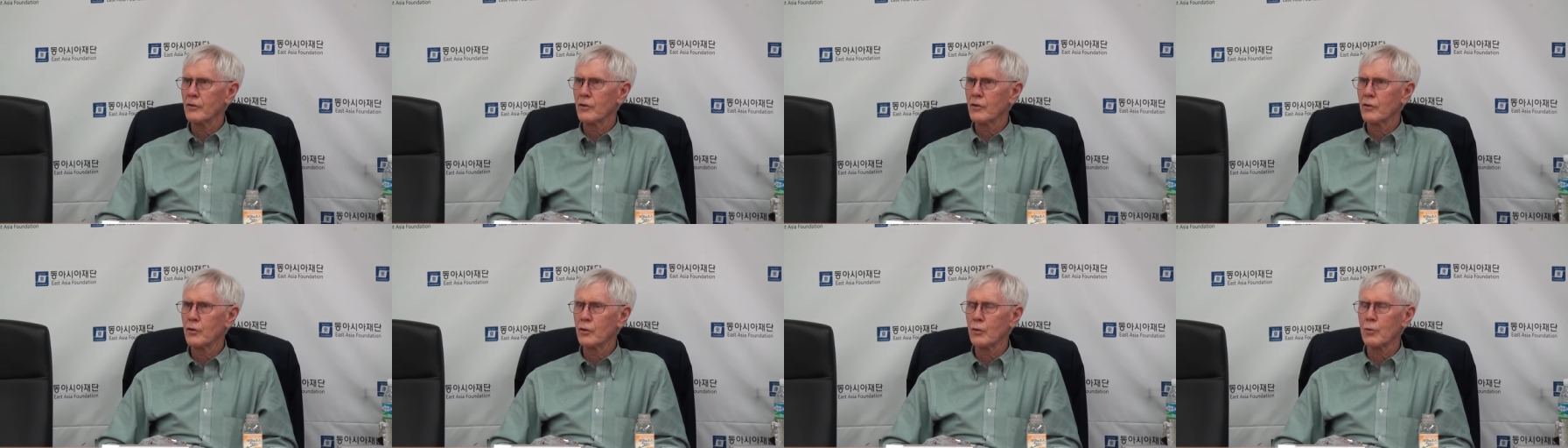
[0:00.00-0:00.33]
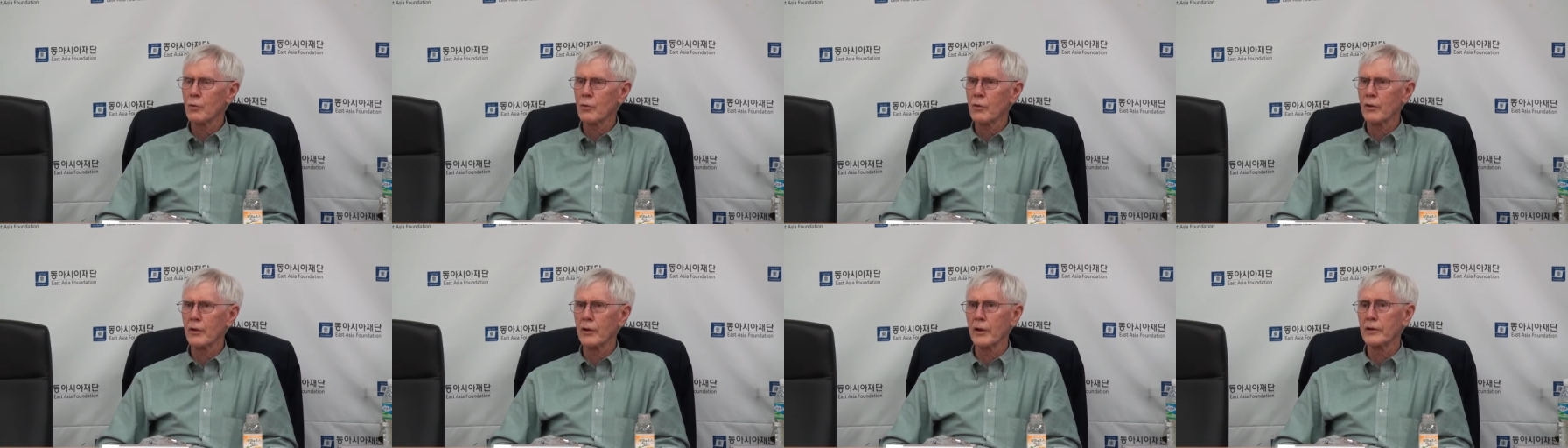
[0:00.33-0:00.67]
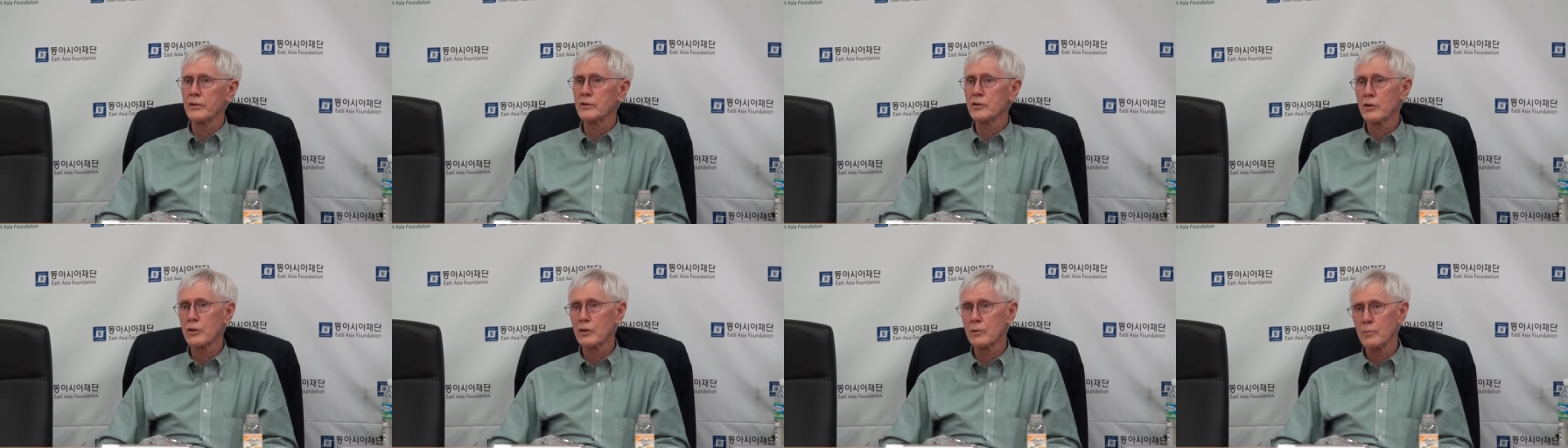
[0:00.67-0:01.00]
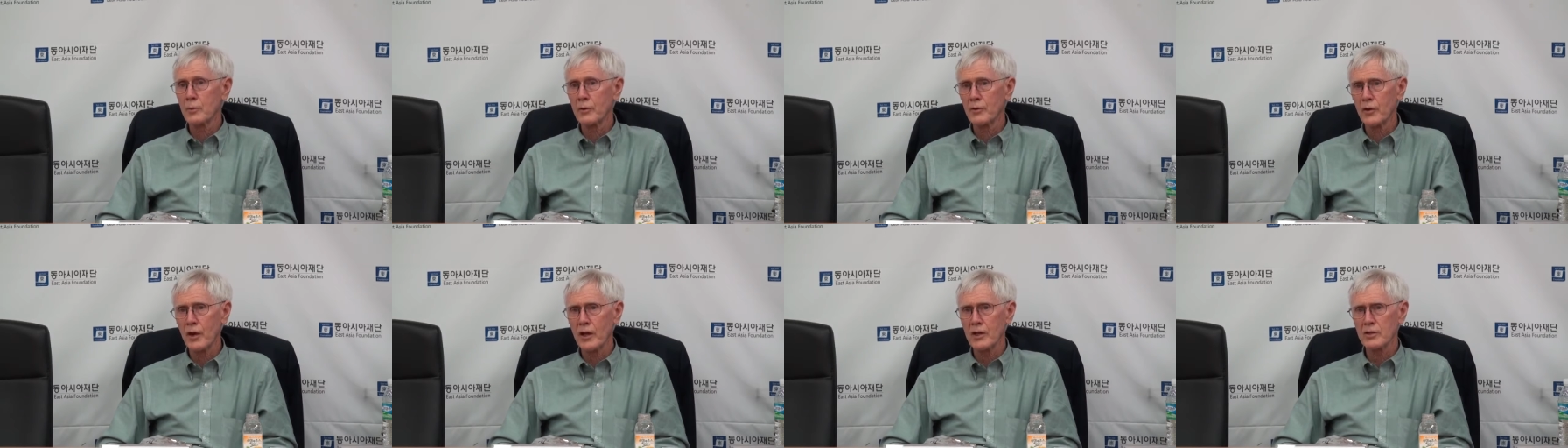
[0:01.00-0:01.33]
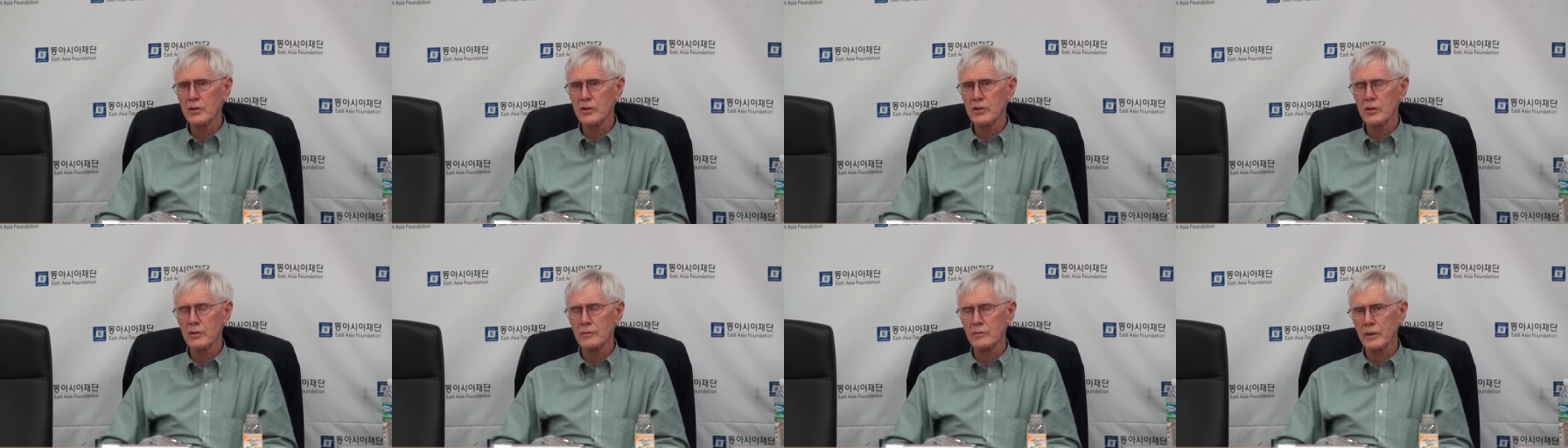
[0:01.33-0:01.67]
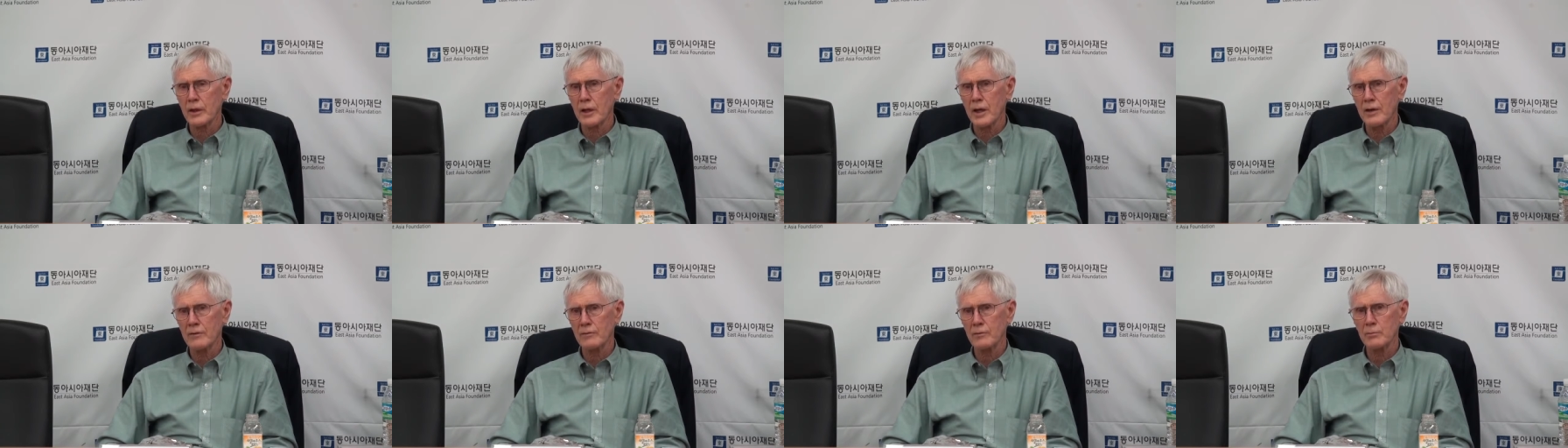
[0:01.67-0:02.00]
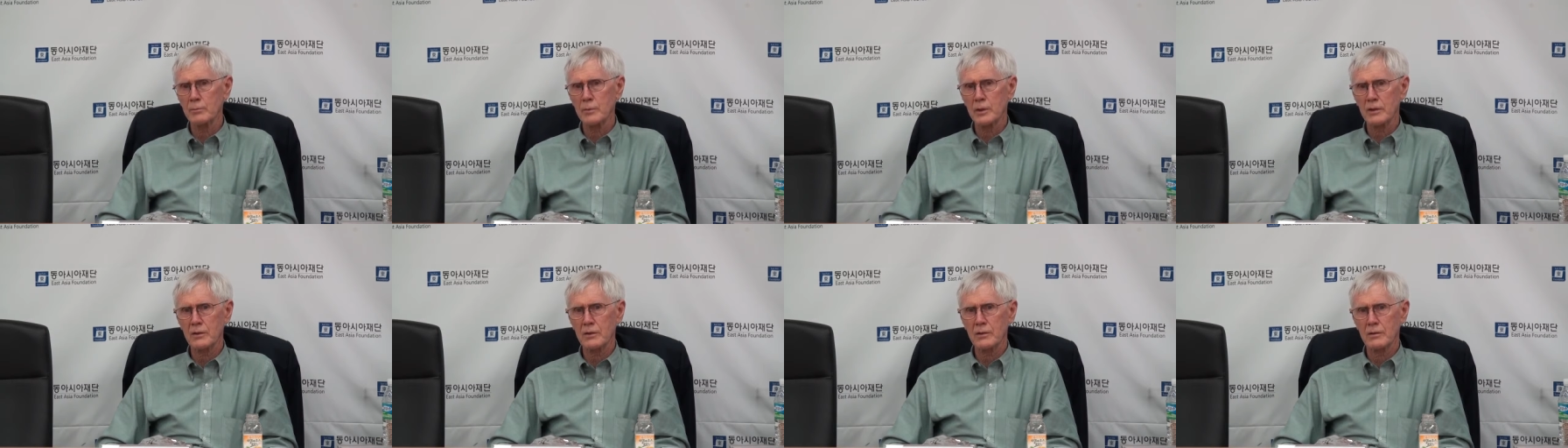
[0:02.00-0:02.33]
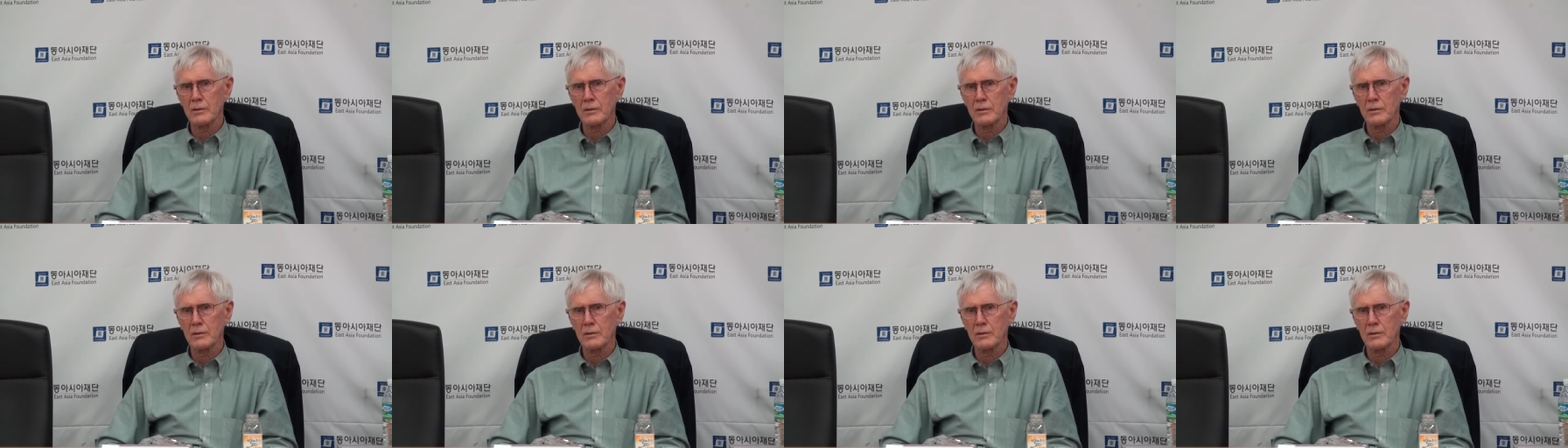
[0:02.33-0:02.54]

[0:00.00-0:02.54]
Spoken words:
to do with the legitimization of a government,